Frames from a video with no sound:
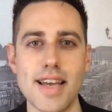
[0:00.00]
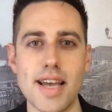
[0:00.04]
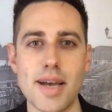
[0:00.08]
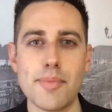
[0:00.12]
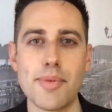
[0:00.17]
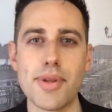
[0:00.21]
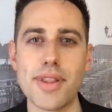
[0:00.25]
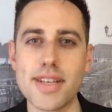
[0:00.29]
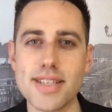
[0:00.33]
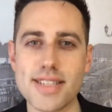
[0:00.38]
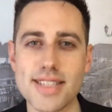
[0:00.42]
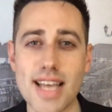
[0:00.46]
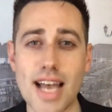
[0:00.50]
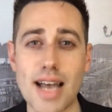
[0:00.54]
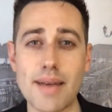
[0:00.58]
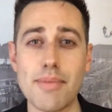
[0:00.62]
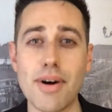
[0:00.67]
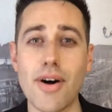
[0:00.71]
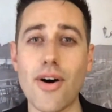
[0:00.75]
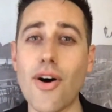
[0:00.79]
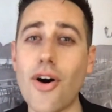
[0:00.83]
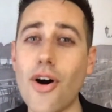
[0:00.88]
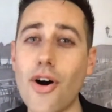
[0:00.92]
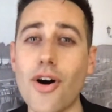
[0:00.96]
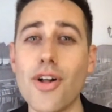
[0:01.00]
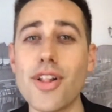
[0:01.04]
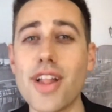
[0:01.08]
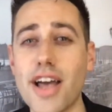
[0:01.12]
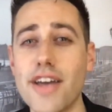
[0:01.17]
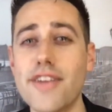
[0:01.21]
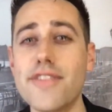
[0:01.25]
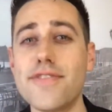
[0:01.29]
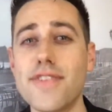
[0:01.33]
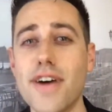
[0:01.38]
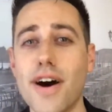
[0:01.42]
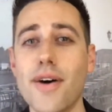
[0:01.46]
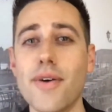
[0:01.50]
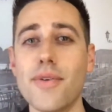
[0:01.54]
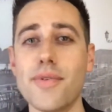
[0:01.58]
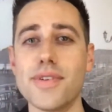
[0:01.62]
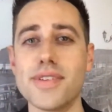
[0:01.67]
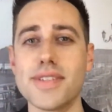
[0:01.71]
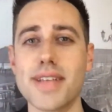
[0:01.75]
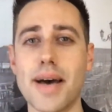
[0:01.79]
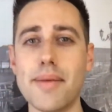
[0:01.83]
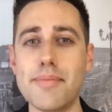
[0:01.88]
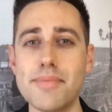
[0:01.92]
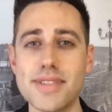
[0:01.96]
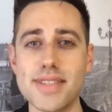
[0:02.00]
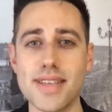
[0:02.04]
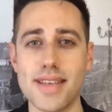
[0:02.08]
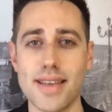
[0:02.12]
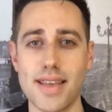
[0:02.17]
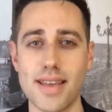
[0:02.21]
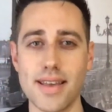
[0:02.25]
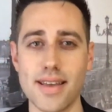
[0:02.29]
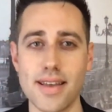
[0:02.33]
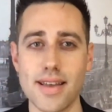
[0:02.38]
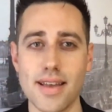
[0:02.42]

But this time, all I felt was empty.